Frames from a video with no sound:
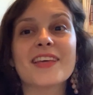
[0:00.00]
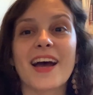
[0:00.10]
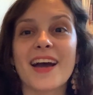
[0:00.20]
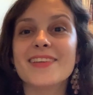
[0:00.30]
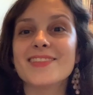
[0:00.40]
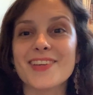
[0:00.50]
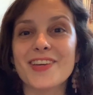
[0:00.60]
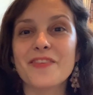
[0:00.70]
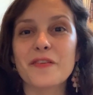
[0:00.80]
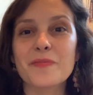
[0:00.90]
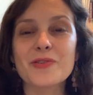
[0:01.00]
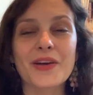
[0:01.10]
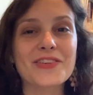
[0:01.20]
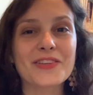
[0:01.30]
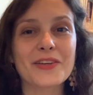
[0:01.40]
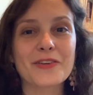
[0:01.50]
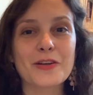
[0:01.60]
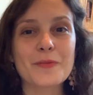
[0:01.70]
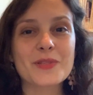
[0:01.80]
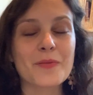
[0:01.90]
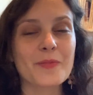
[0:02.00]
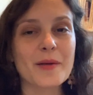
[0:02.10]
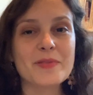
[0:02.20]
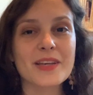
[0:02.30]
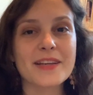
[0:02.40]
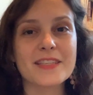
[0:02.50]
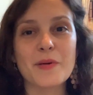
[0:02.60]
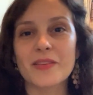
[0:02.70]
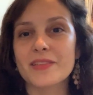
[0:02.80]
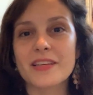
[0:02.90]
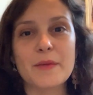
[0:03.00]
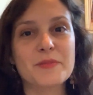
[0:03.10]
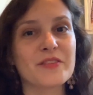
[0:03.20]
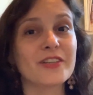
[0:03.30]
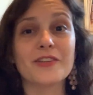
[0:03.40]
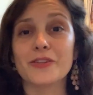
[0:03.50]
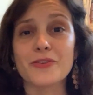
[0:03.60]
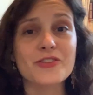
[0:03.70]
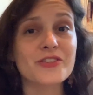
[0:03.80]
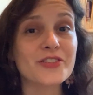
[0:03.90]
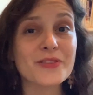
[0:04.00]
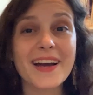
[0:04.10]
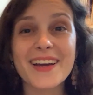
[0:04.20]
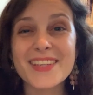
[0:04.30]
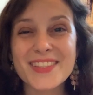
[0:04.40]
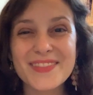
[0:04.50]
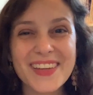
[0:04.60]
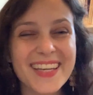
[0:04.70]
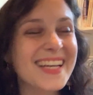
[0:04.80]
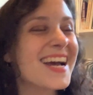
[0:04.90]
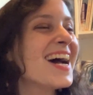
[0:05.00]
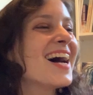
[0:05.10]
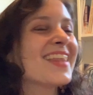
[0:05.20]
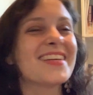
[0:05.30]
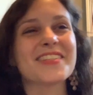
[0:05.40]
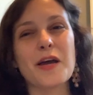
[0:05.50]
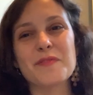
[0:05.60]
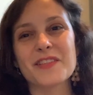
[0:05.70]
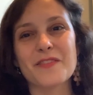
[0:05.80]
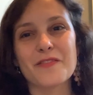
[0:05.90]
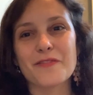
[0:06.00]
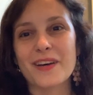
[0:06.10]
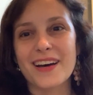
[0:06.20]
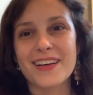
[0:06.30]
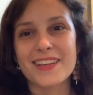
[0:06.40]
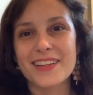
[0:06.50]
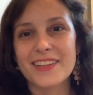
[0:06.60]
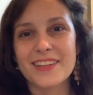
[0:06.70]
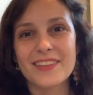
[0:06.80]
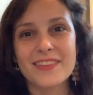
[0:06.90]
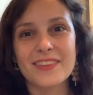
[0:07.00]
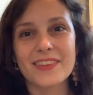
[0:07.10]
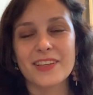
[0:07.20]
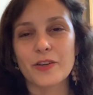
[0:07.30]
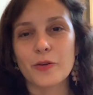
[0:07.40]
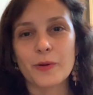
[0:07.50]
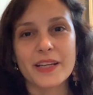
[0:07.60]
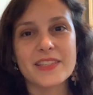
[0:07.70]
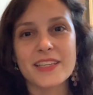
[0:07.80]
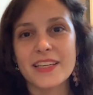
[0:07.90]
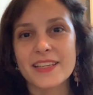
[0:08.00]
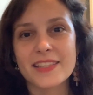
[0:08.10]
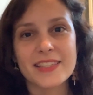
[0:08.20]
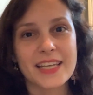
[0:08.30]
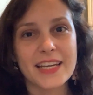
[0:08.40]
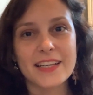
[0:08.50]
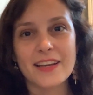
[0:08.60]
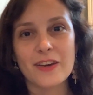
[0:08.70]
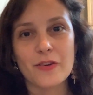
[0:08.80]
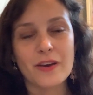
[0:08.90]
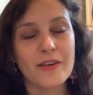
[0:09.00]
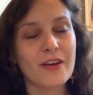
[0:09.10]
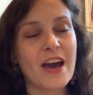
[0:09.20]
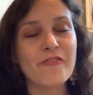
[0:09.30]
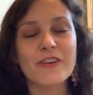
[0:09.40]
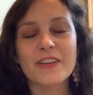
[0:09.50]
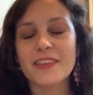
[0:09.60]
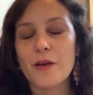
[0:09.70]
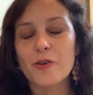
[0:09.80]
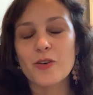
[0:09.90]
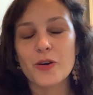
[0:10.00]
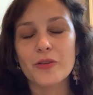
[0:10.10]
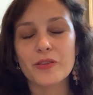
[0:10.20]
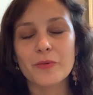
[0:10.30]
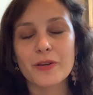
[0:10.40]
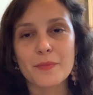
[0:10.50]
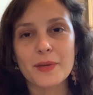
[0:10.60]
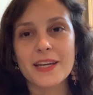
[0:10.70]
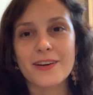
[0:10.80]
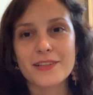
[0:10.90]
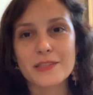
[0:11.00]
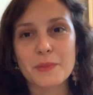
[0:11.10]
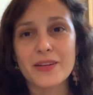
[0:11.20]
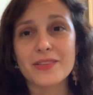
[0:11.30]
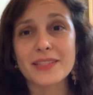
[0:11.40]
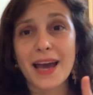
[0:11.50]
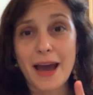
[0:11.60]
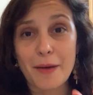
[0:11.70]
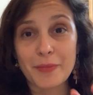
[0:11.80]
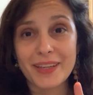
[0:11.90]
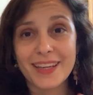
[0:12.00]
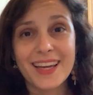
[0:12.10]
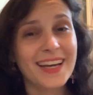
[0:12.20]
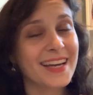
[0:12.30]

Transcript: that I see from tarantula groups and websites about the types of enclosures you guys make, the types of the crazy extent of effort that we'll go through to make our spiders happy